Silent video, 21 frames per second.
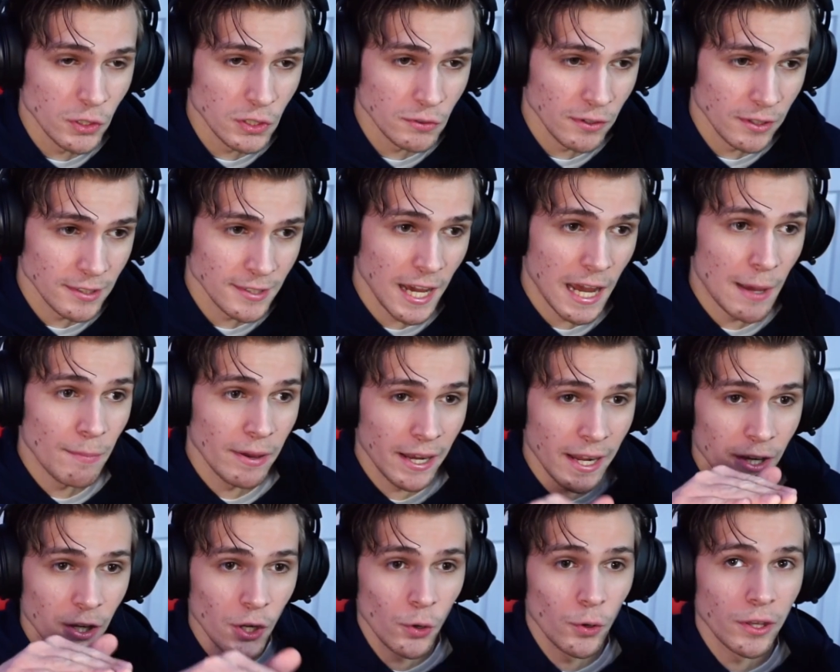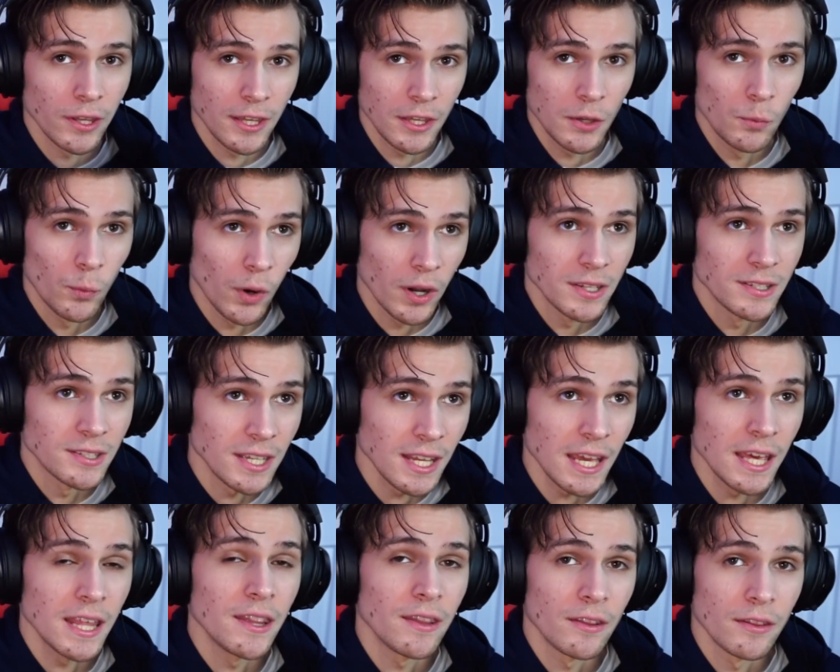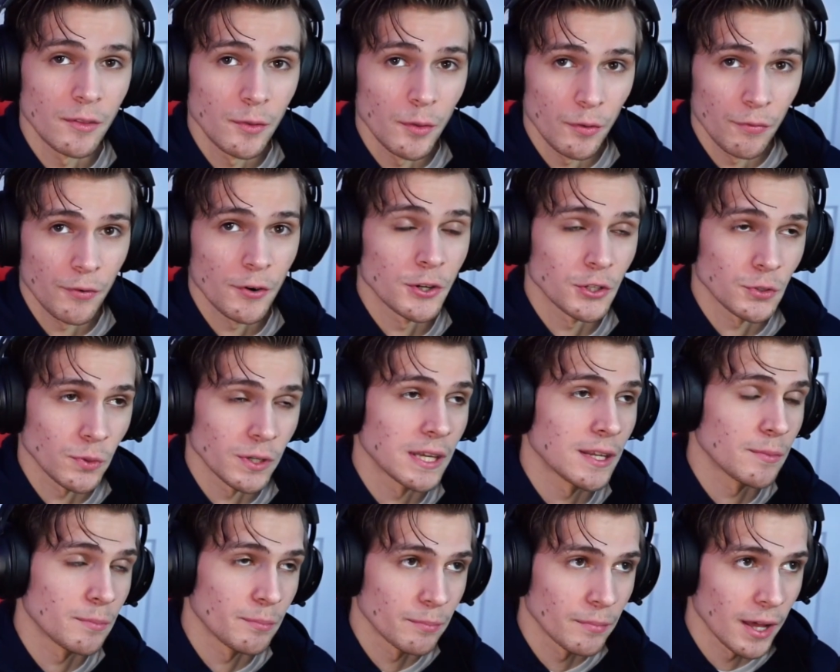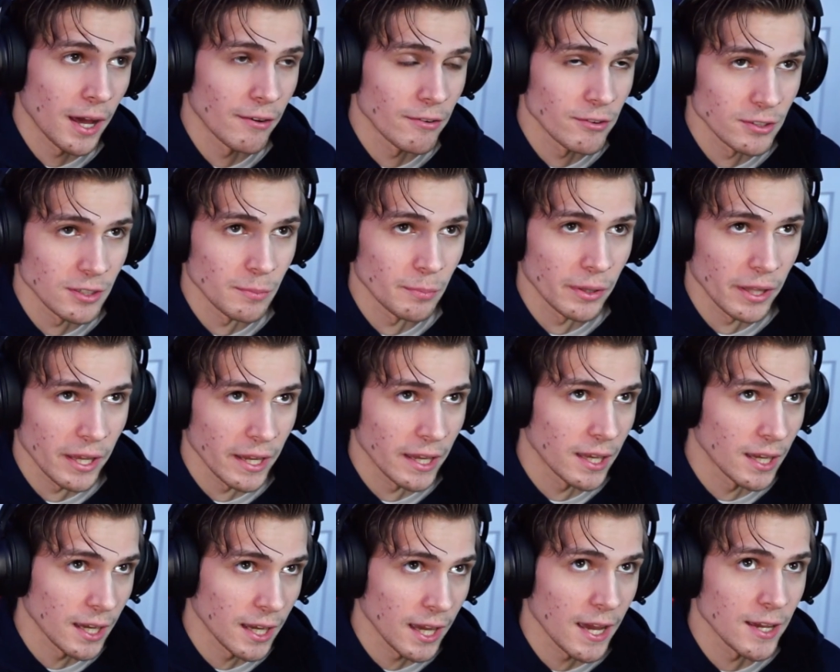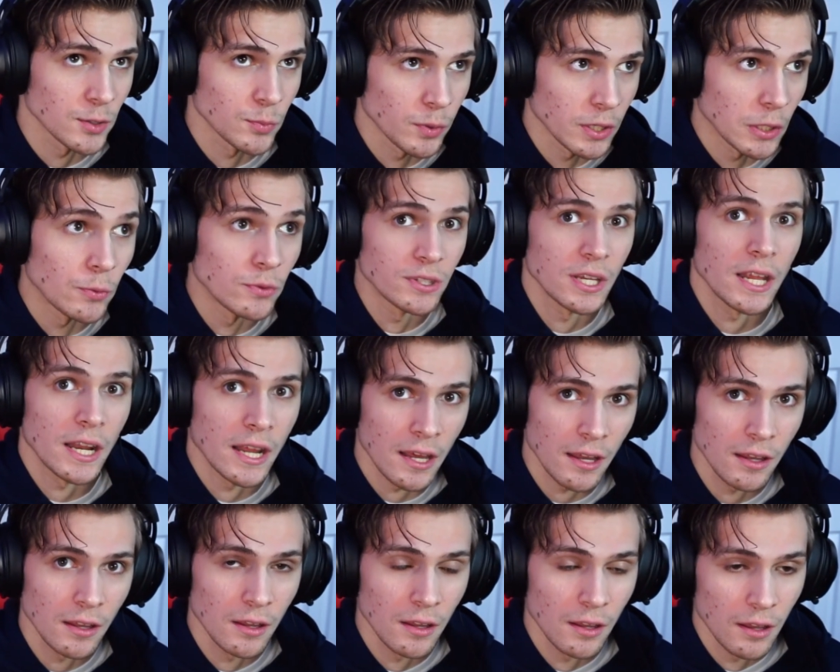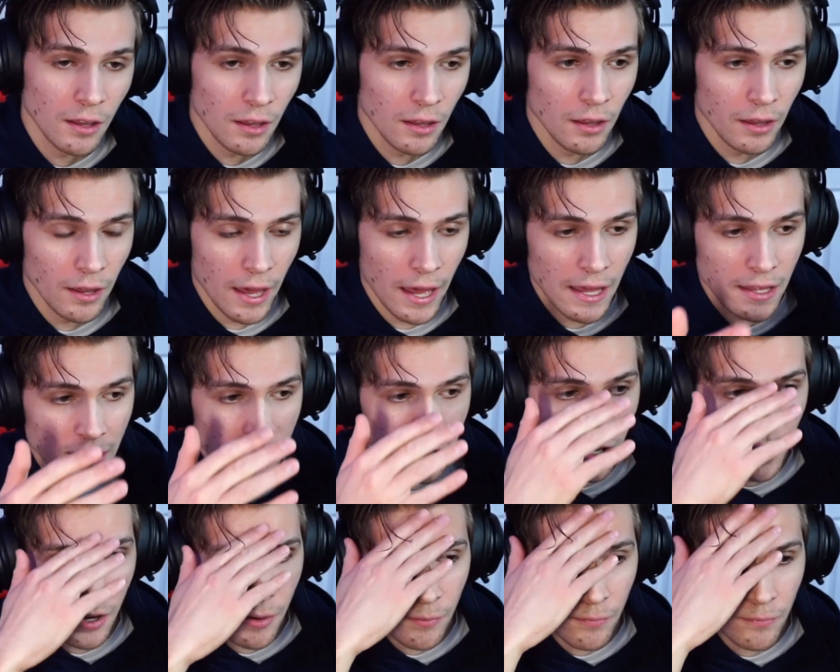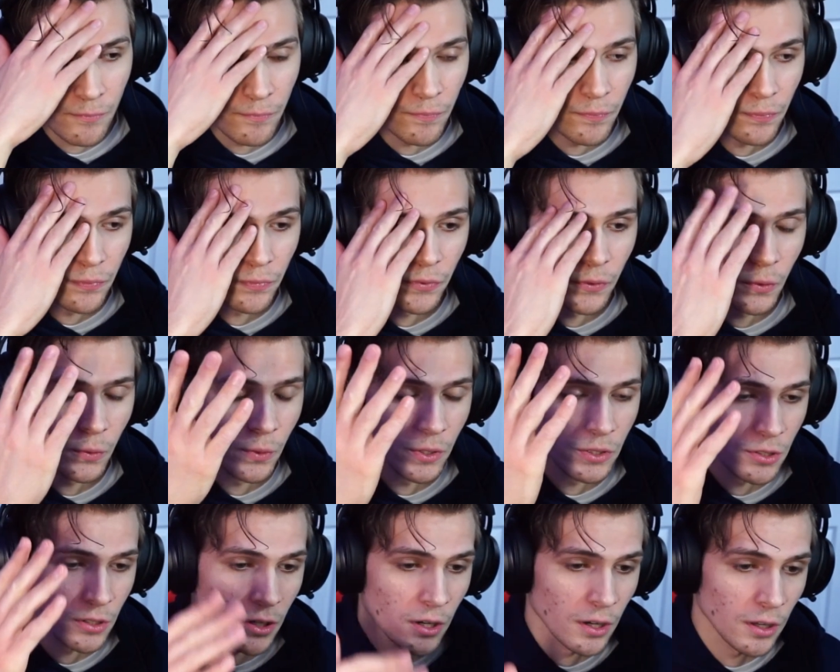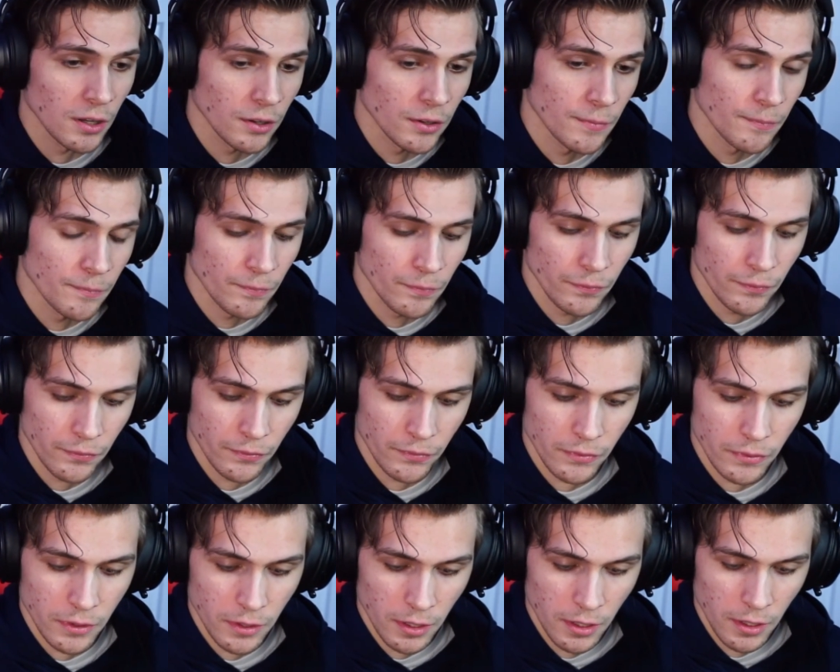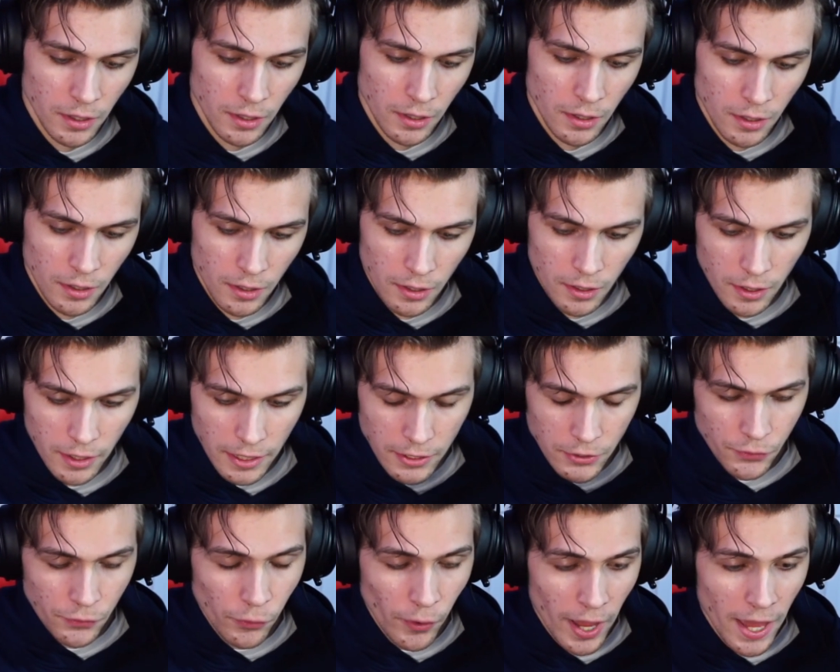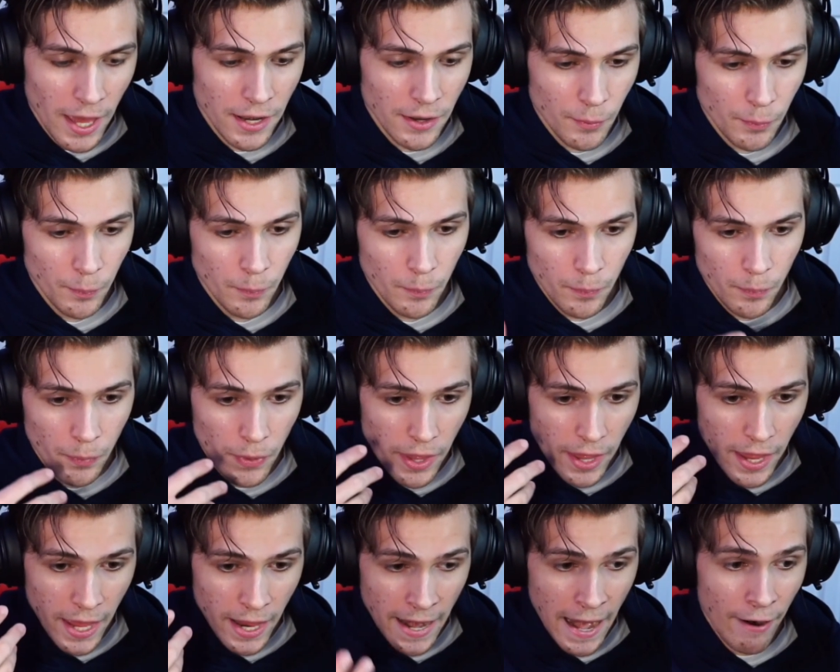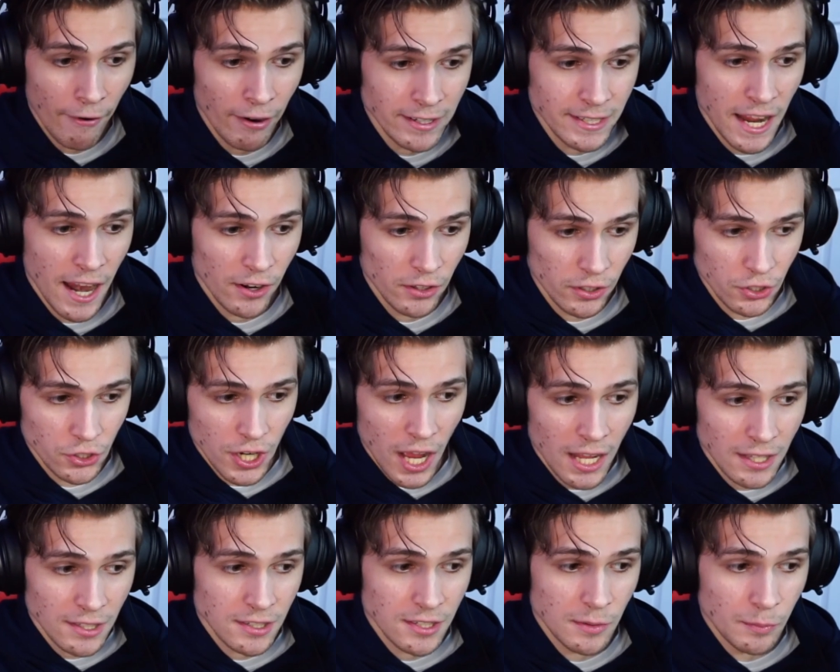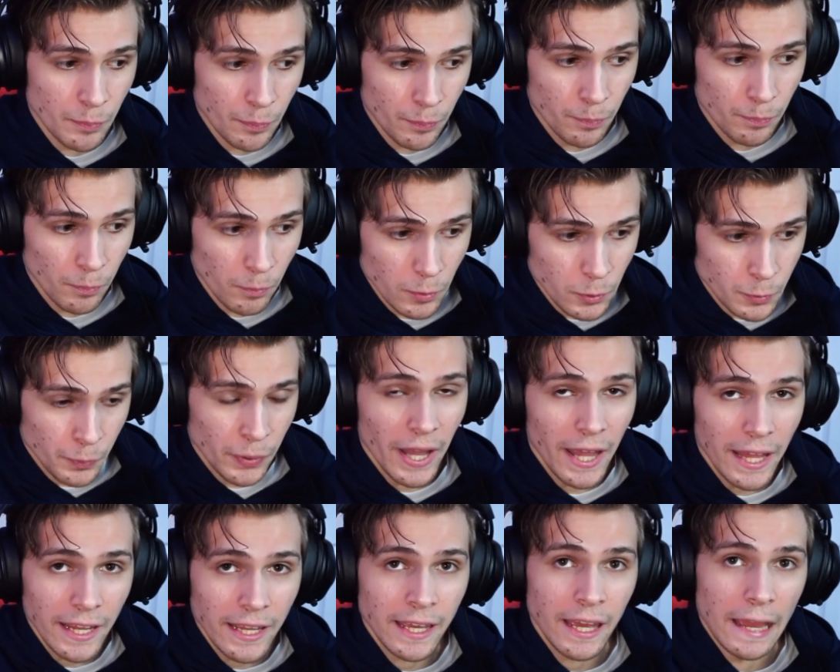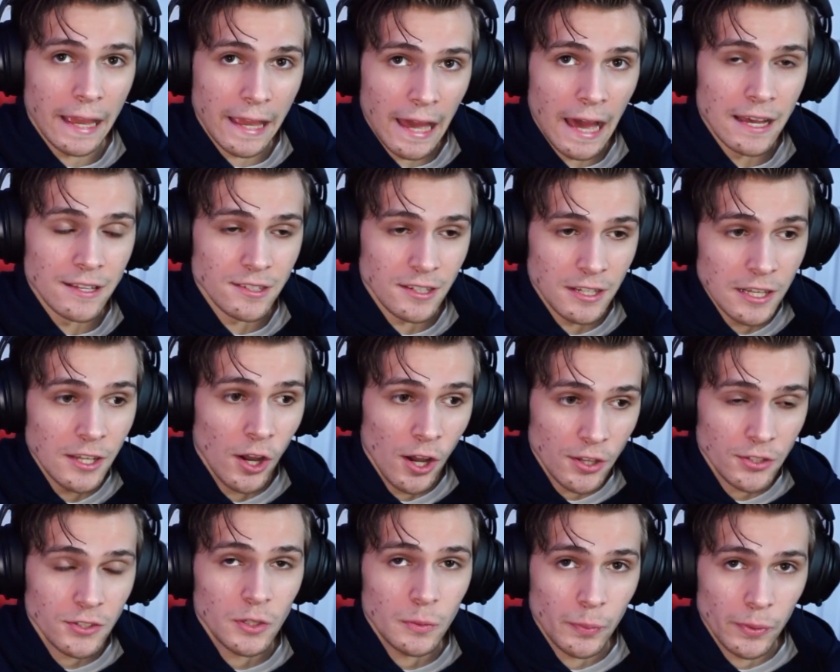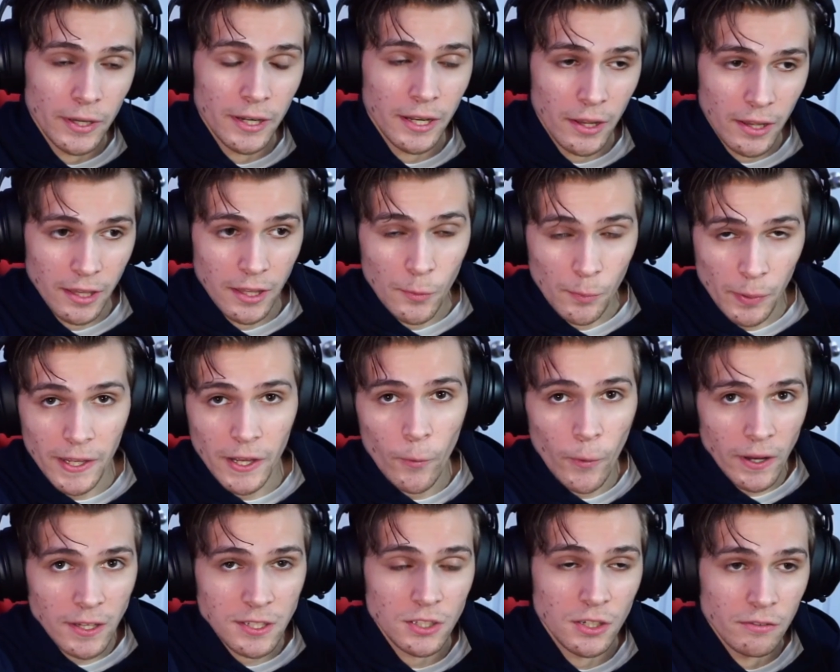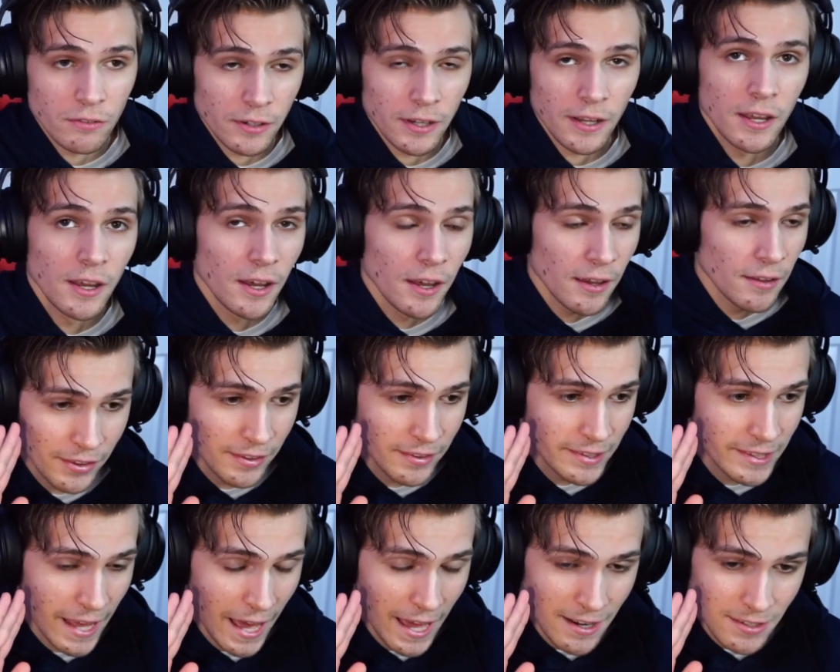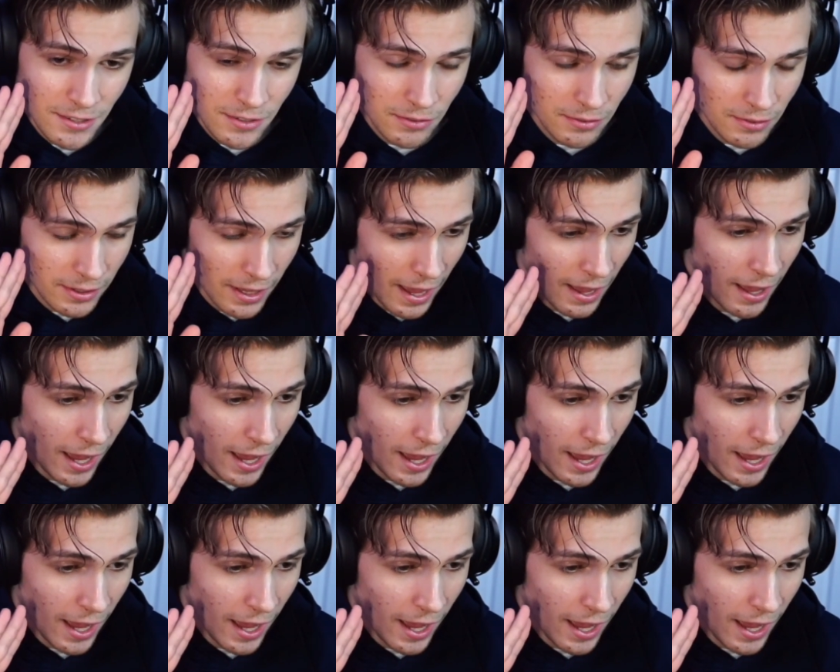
movies of all time, and I know he was in the first one. He didn't obviously play Kick-Ass, but he was in it as what's it called? His friend. And Aaron Taylor Johnson was playing Kick-Ass, and he also played Quicksilver. And that is